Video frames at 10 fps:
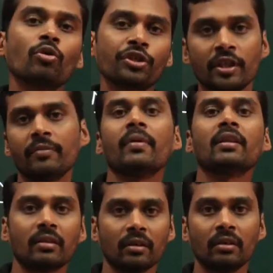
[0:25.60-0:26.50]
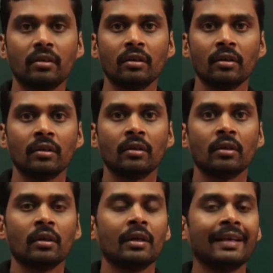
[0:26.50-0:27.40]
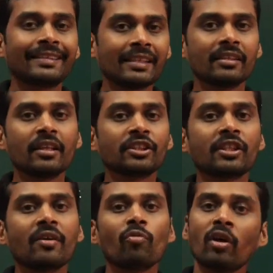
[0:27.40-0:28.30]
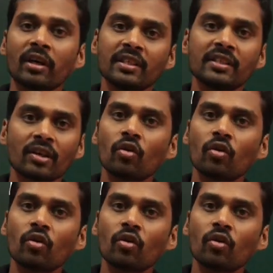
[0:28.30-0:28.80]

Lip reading: Totient method, let's understand what is a